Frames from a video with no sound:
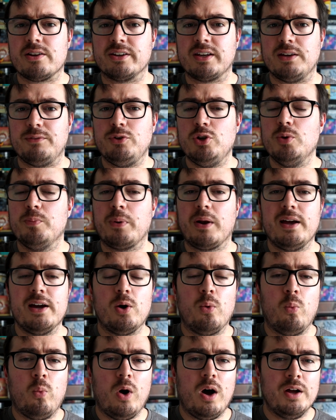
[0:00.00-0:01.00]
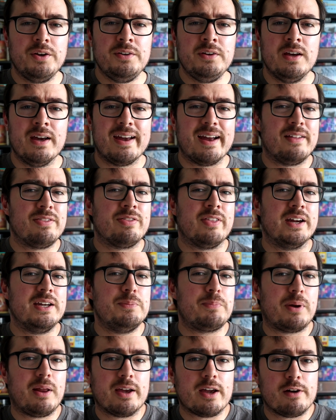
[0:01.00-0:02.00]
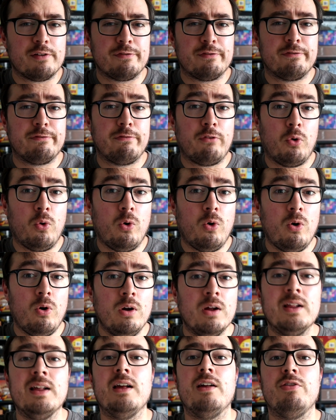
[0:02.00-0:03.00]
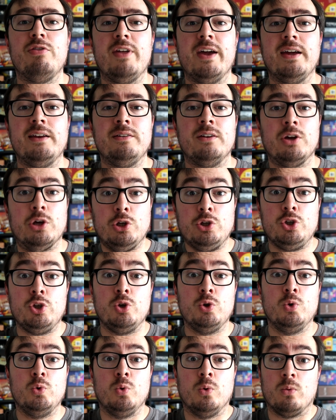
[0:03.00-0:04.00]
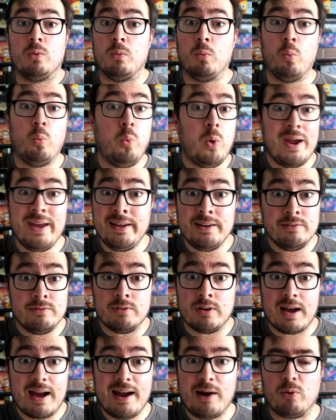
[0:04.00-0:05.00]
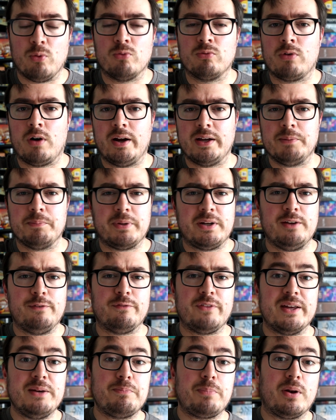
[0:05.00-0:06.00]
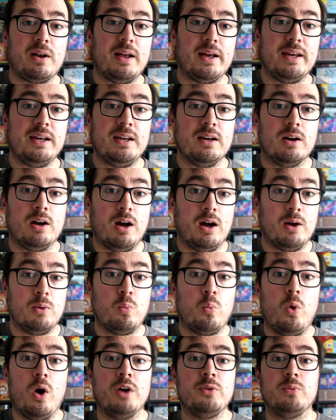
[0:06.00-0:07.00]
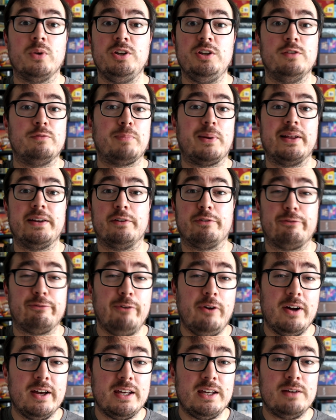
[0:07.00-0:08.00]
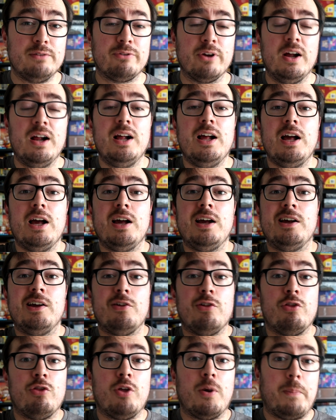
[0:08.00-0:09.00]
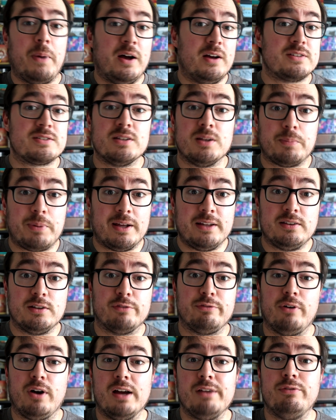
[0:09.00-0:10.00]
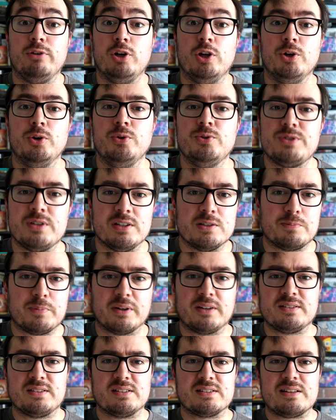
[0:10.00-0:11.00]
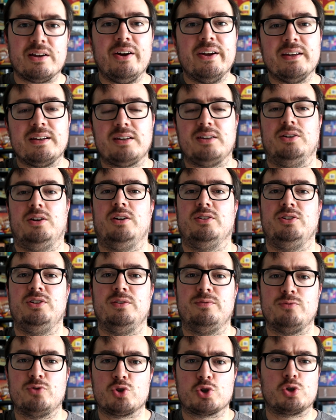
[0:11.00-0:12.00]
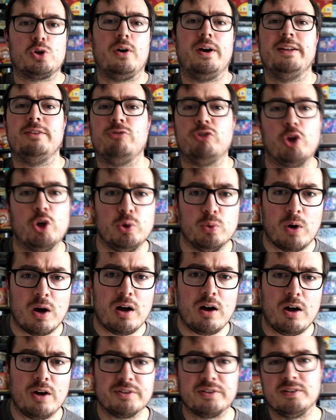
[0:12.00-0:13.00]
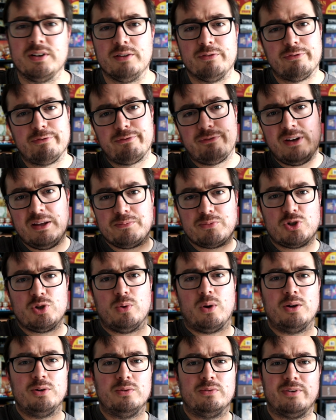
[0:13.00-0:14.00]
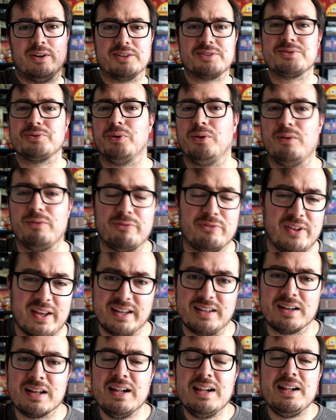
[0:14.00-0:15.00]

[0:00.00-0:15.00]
like if you play a one and they play a four, then you win outright. But if they play a one when you've played a five, the person that played the five loses, because it's like you've tried too hard and they've flipped you over sort of thing.